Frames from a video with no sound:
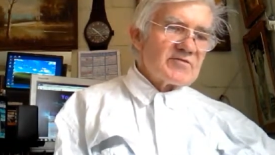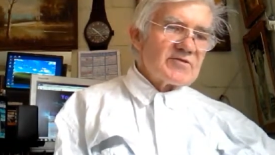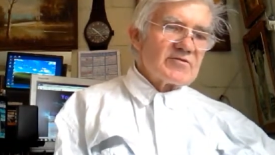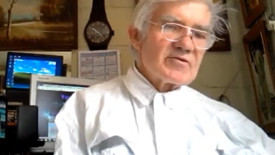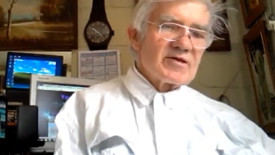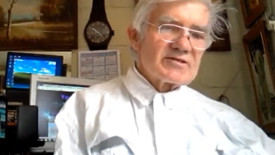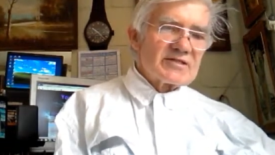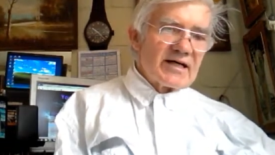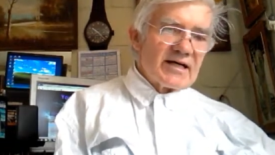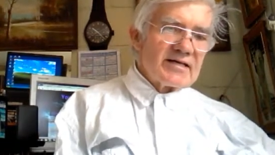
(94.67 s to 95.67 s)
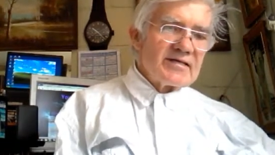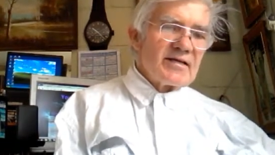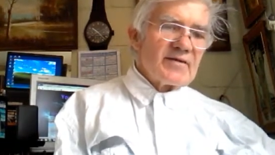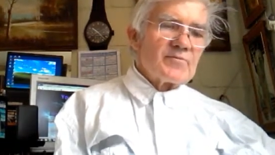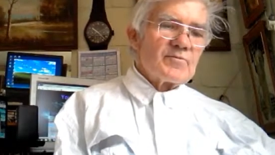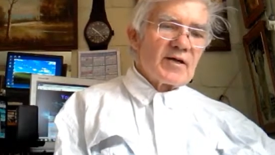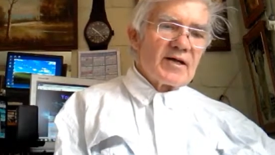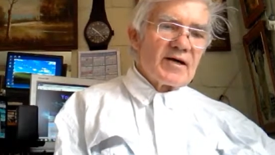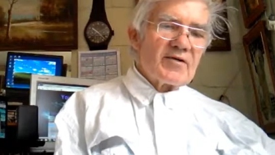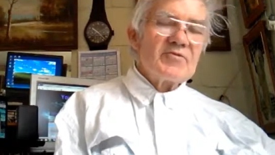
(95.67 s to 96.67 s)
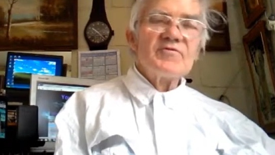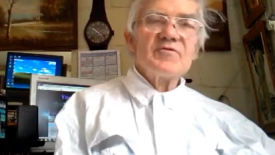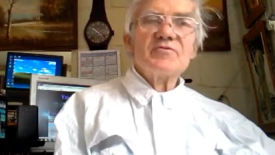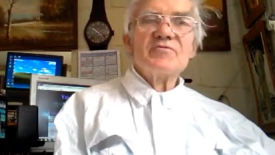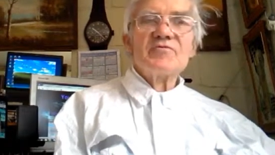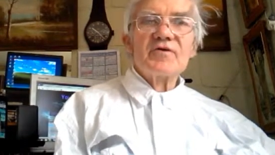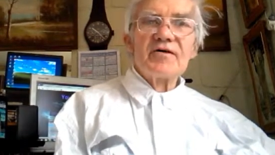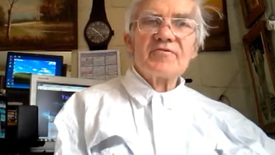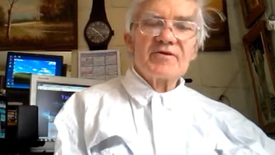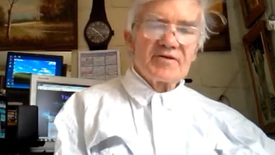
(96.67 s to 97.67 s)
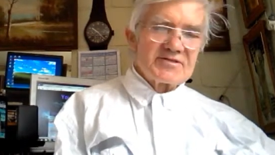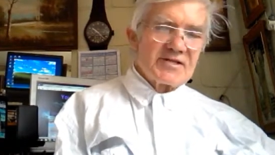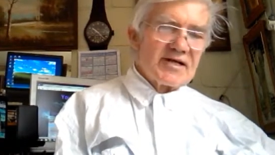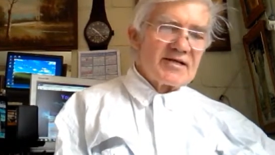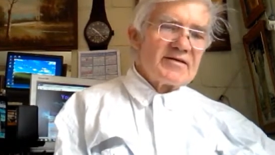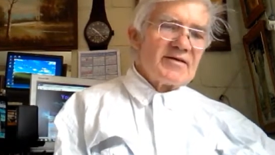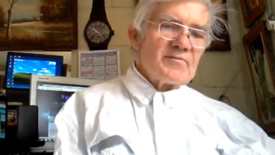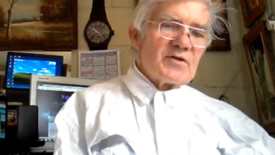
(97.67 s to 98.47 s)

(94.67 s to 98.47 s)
If you do what I say below, if you follow what I say,